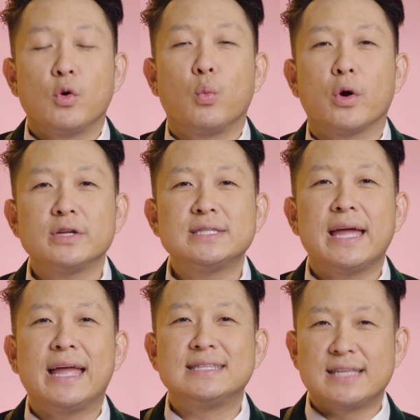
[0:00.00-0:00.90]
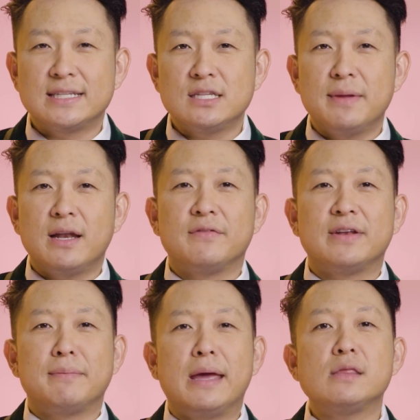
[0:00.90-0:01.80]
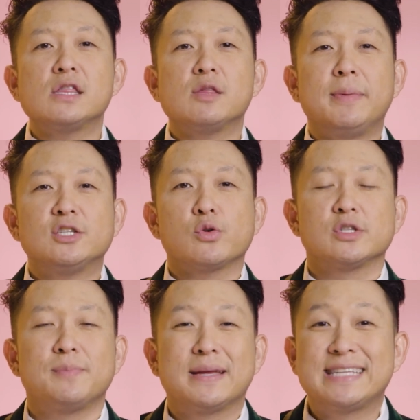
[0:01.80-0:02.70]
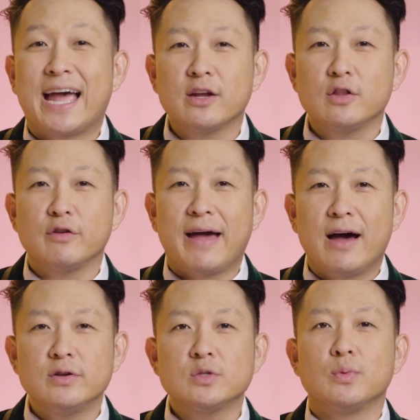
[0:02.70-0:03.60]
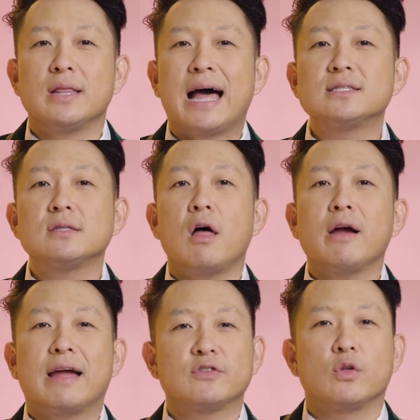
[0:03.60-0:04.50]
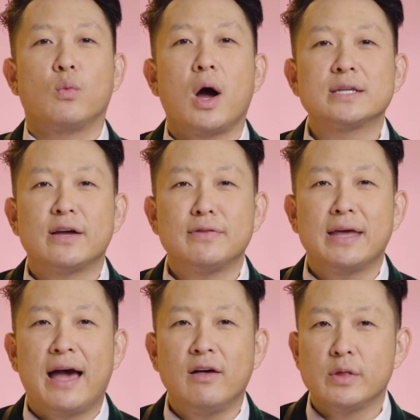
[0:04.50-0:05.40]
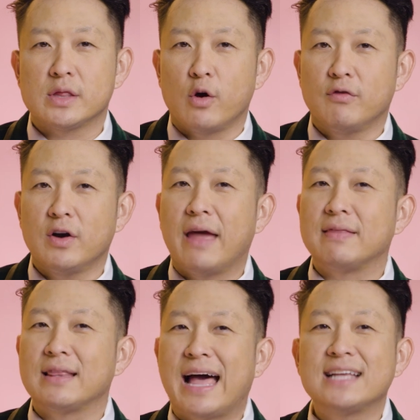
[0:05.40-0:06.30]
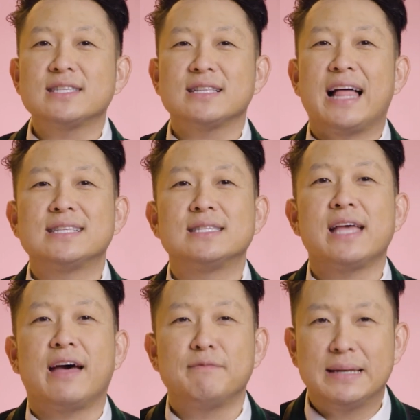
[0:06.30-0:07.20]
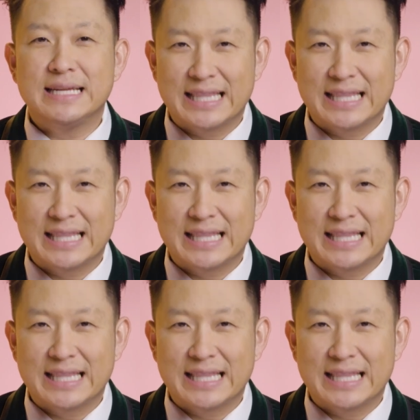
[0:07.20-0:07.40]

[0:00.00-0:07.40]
The words and sentiment of an amazing speech or spectacular vows will last long after the walk down the aisle is over and the last glasses have been